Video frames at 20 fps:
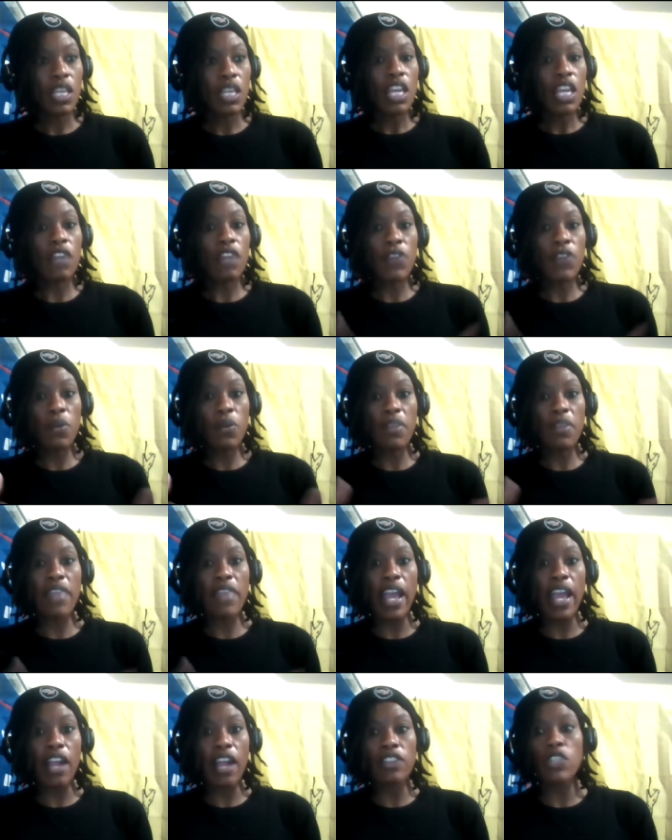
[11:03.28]
If you were
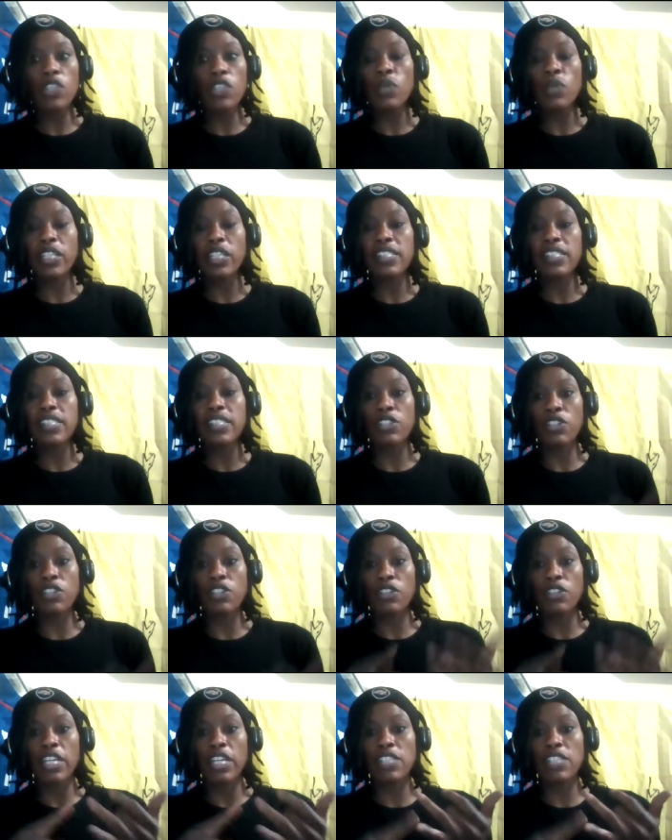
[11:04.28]
there, you were considered an